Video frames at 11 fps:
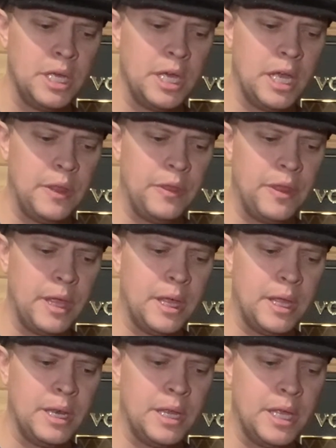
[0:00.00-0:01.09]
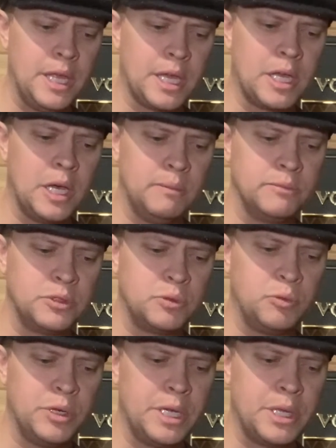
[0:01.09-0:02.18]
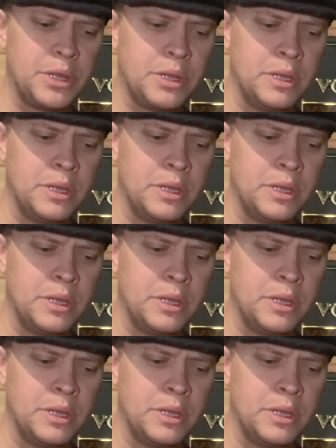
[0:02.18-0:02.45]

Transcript: and then it comes with